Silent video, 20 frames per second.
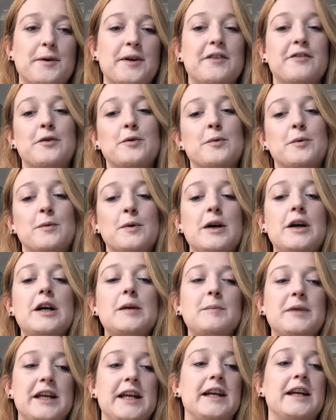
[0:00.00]
And I thought, well, while
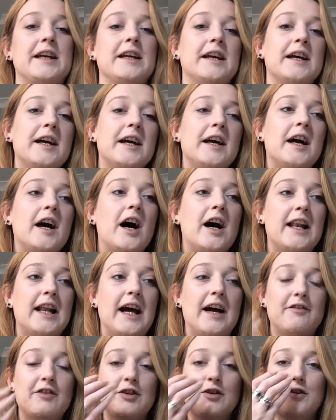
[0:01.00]
I'm here, I'll
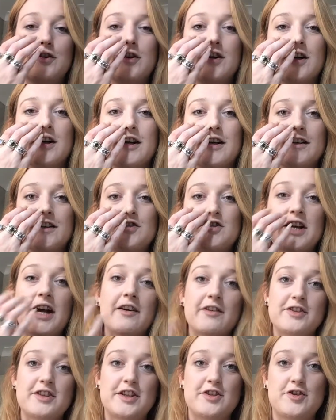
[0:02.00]
have a look at the
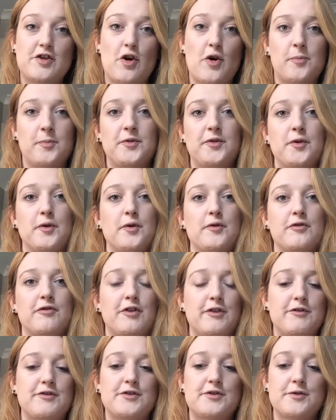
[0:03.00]
charity shops, or
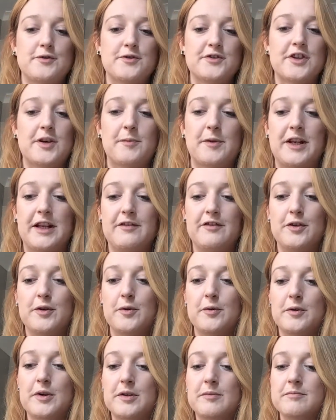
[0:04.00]
thrift stores, I believe you
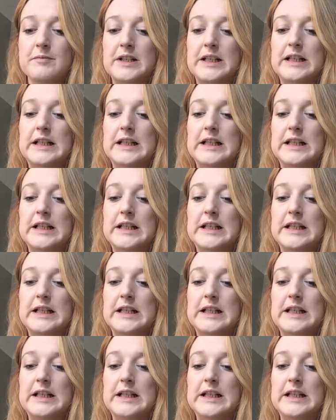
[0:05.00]
call them,